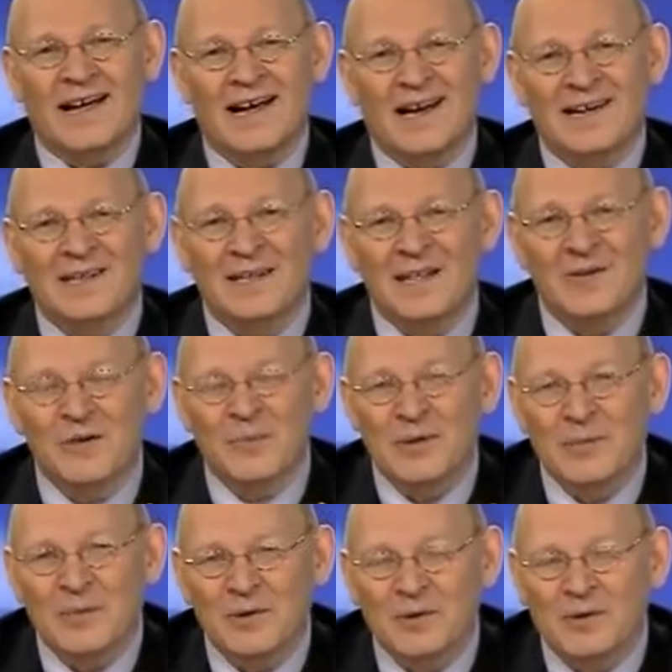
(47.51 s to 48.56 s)
And there are
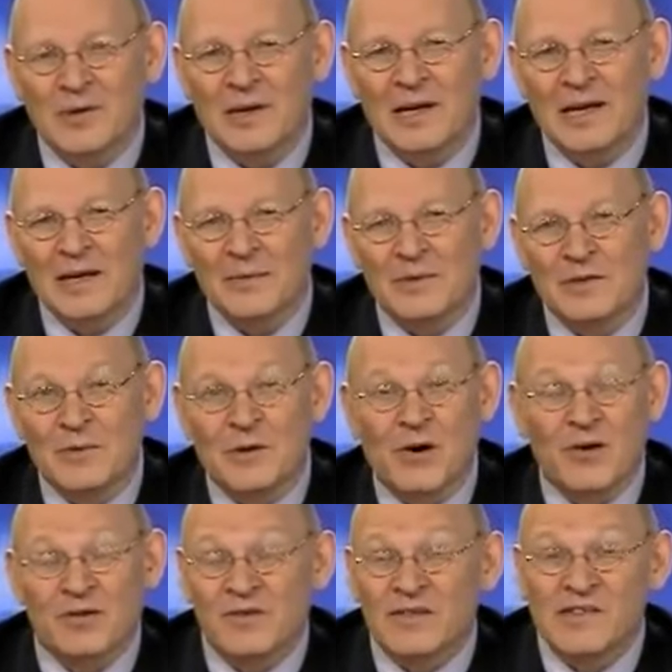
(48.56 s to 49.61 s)
people who claim to be
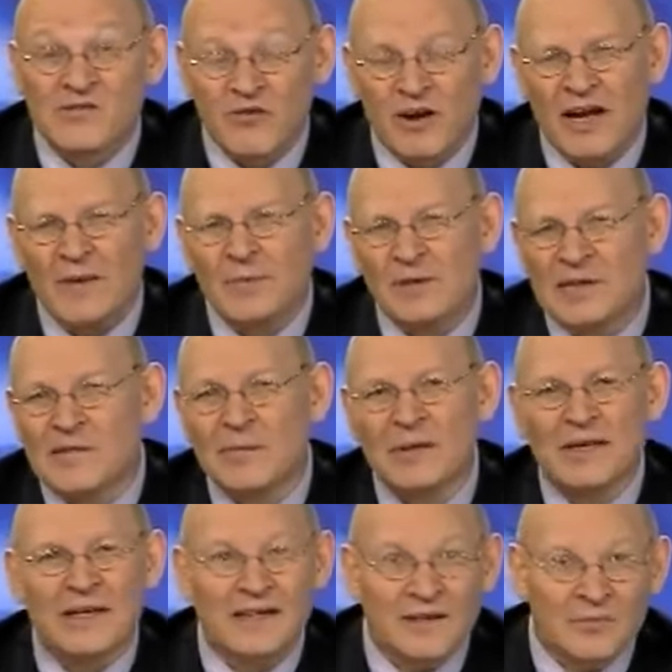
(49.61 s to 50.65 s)
or are described as
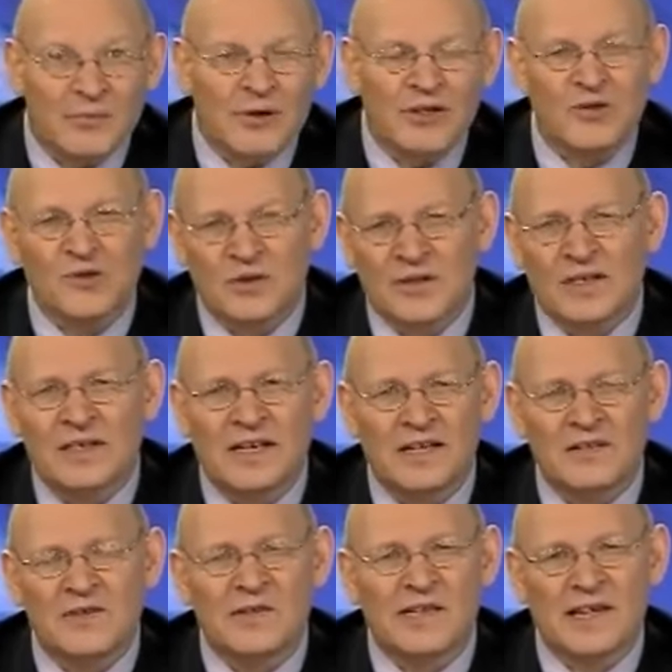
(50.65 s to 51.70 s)
being British or
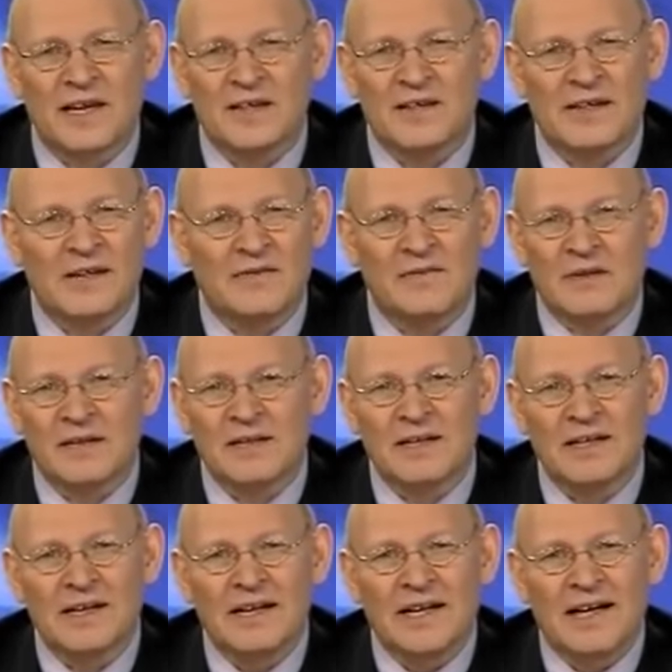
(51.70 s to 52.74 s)
Canadian or Scandinavian
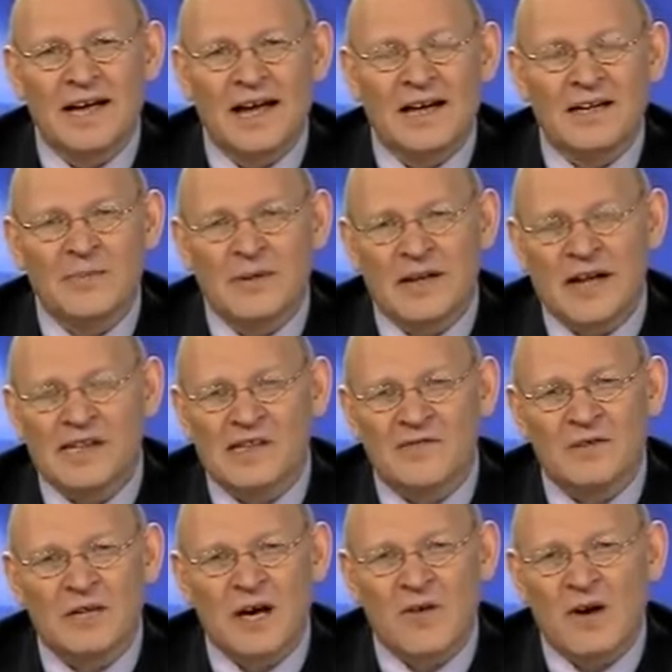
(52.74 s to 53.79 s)
and commit acts
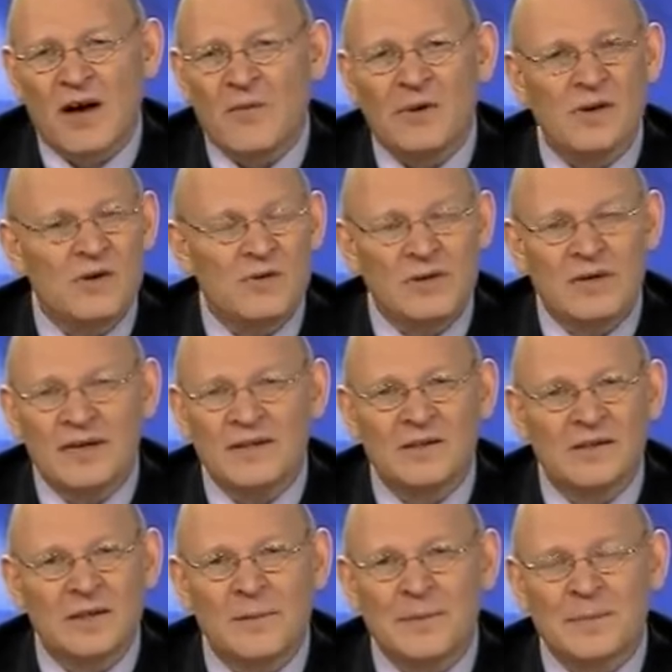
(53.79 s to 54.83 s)
of terror. And when you look
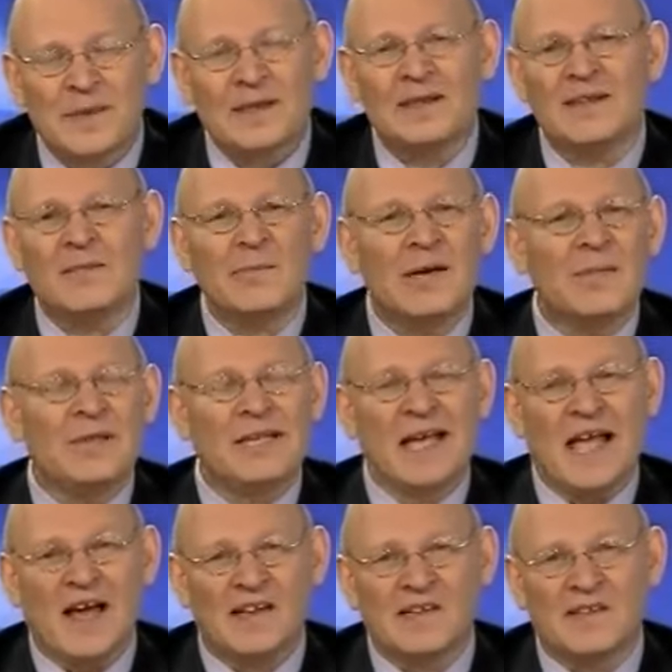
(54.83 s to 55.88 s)
into them, they may be
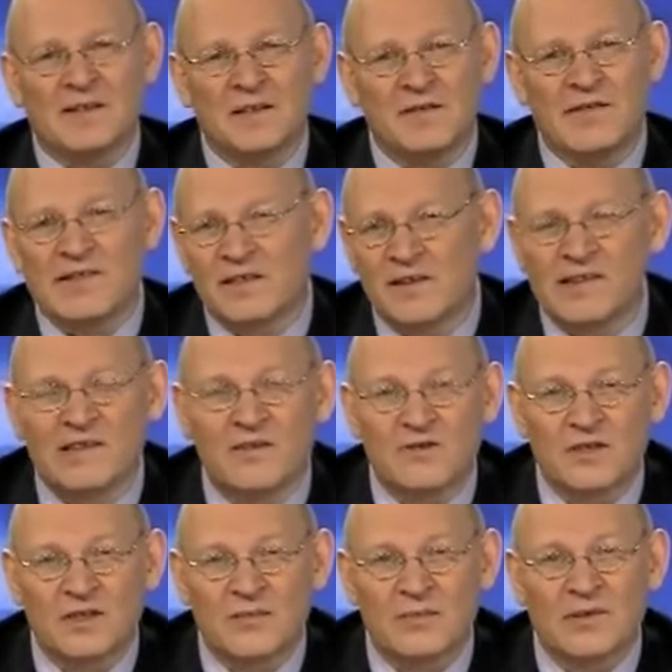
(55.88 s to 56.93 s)
the accident of
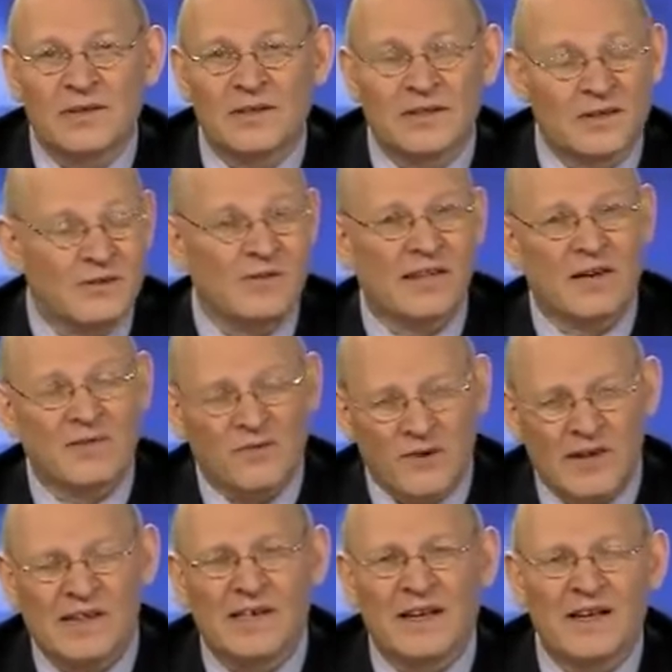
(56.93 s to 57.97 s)
citizenship. And I'll use that
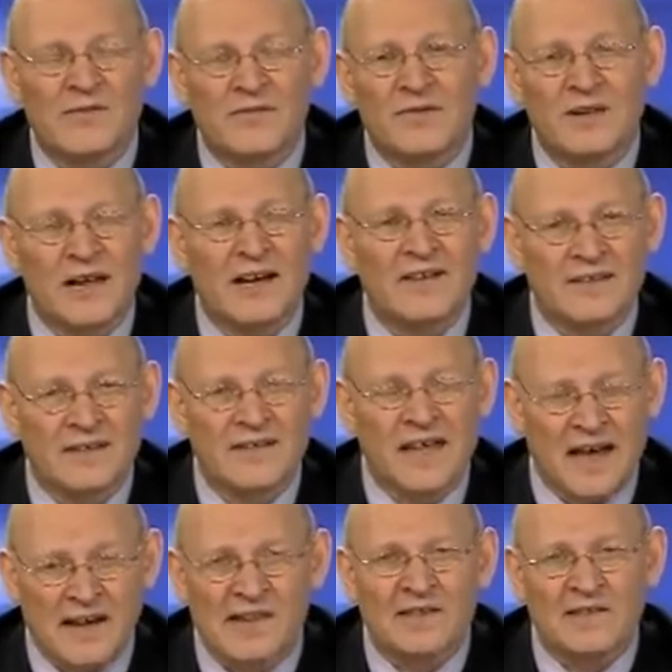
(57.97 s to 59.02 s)
phrase again if you like, the
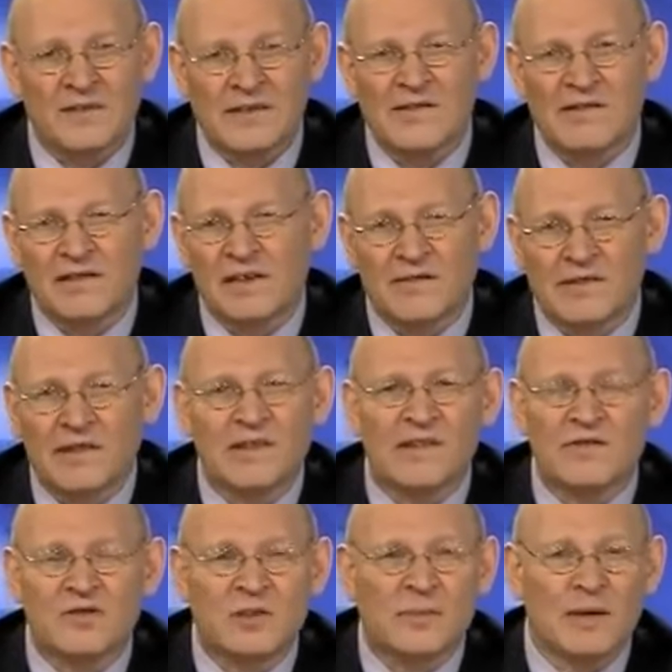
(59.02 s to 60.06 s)
accident of
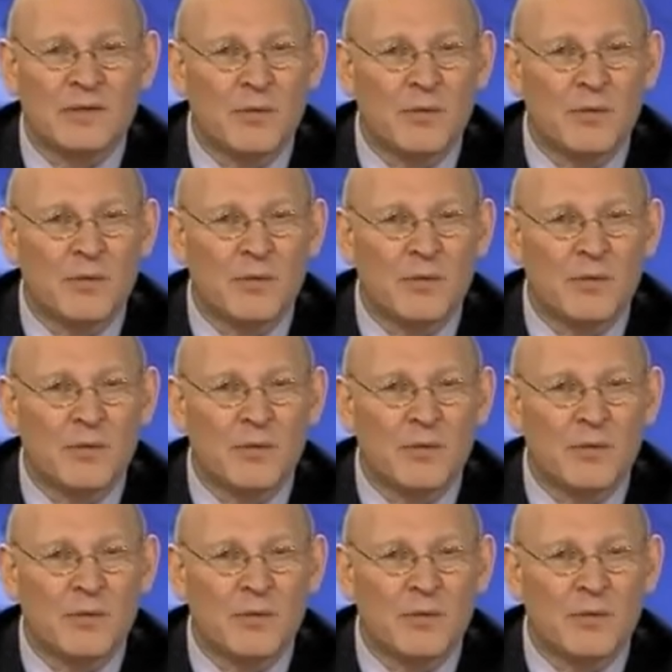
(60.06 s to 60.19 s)
citizenship.